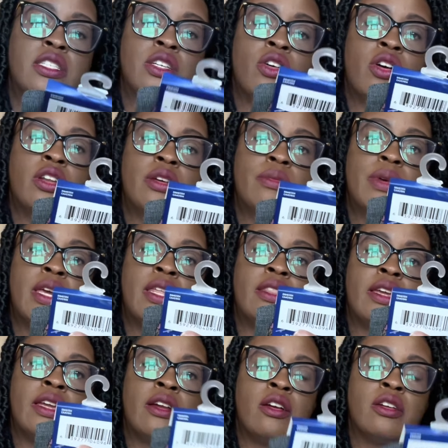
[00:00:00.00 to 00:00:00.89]
on them,
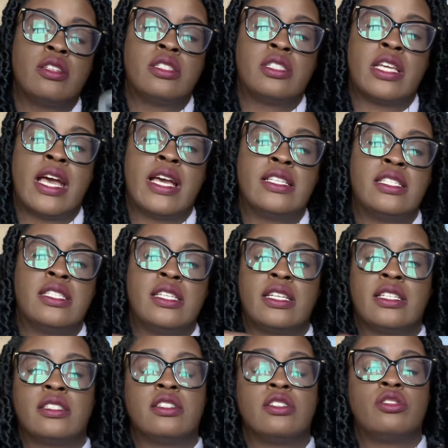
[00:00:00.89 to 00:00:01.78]
and they are size
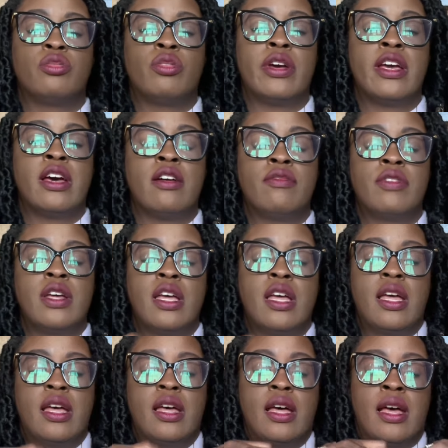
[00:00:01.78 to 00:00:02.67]
six to twelve.
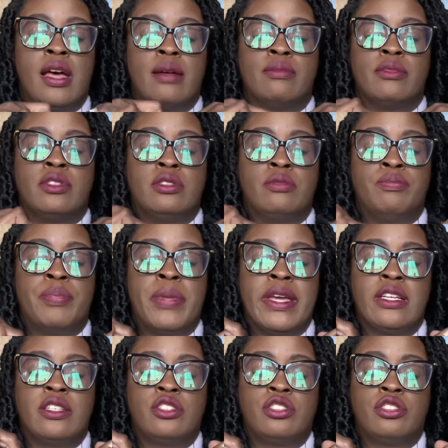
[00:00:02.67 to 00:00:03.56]
Um,
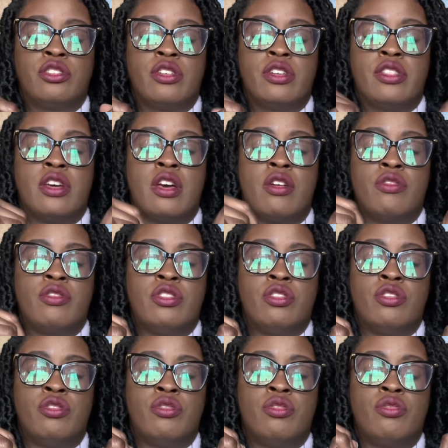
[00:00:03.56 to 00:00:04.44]
make sure, though,
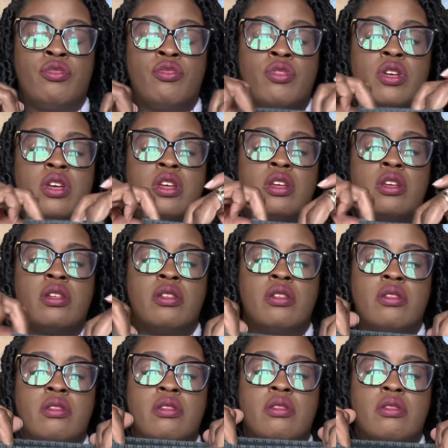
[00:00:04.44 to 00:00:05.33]
you
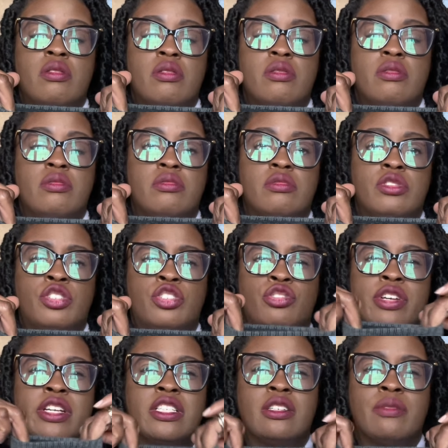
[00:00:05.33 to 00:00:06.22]

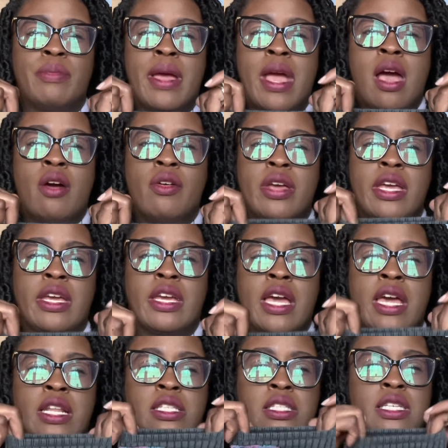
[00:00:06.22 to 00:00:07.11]
stretch them out and
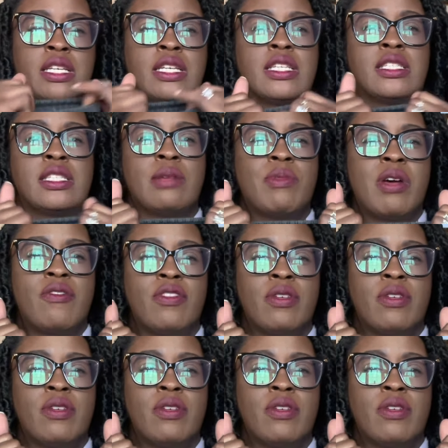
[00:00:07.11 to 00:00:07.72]
kind of see, because some of